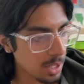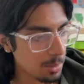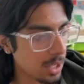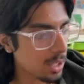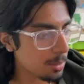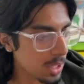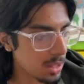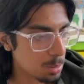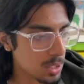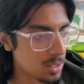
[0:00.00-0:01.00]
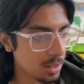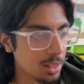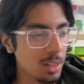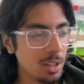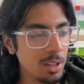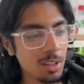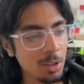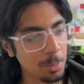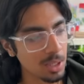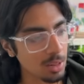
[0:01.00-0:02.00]
They could have made this piece a little
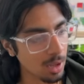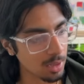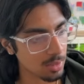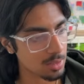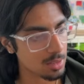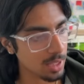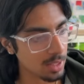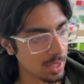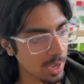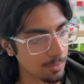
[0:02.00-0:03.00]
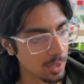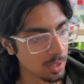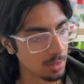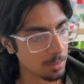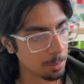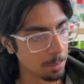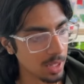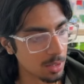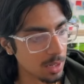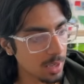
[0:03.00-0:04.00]
bit longer so that that felt
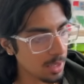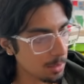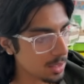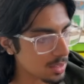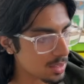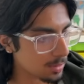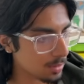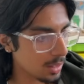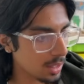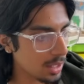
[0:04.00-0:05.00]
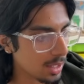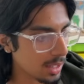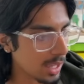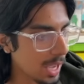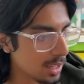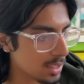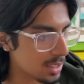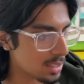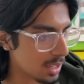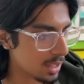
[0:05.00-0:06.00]
better. Because yeah, it
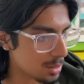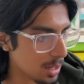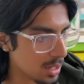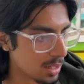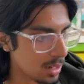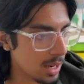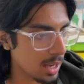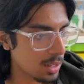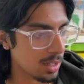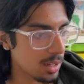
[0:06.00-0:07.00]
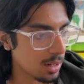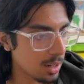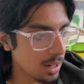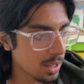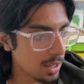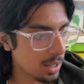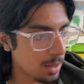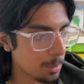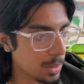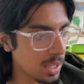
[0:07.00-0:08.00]
disconnects right here and here,
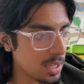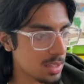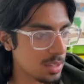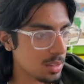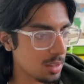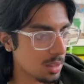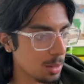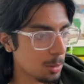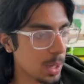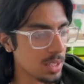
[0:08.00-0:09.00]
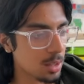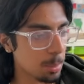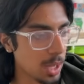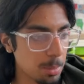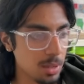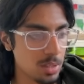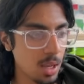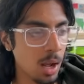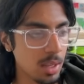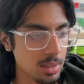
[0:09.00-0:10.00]
but it's the rest of the paper is
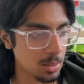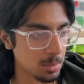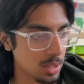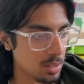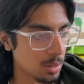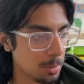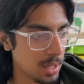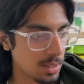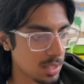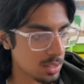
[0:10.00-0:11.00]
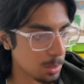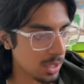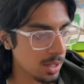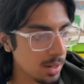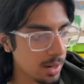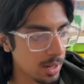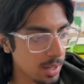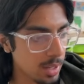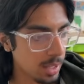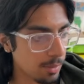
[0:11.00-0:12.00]
on something, so it makes sense. But here,
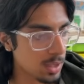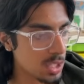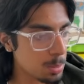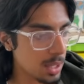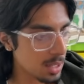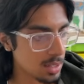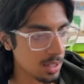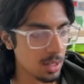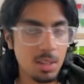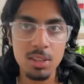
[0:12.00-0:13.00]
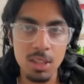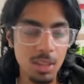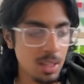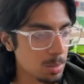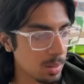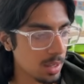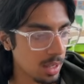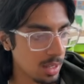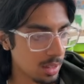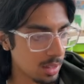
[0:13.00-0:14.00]
if this bit isn't connected to this bit,
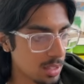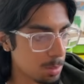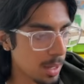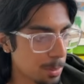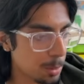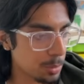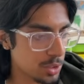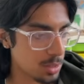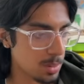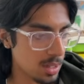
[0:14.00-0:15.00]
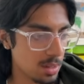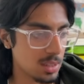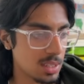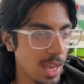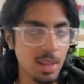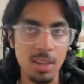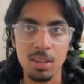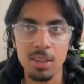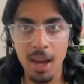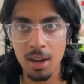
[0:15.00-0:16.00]
then this paper would just be sagging
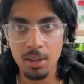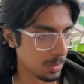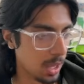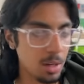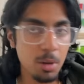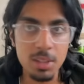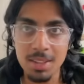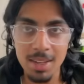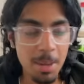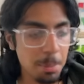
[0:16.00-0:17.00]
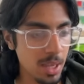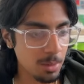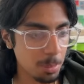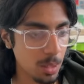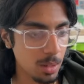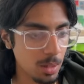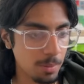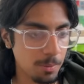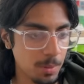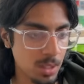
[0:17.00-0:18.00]
down. I know it's a nitpick, but if
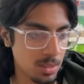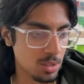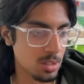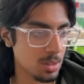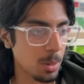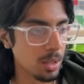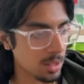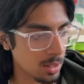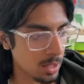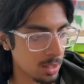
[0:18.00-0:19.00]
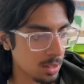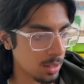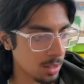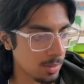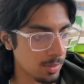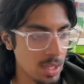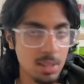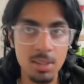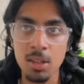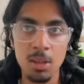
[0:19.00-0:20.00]
it's just a small thing that I think could have
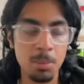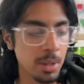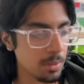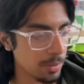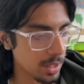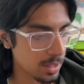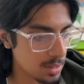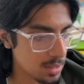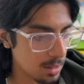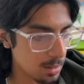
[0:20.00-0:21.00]
easily been fixed.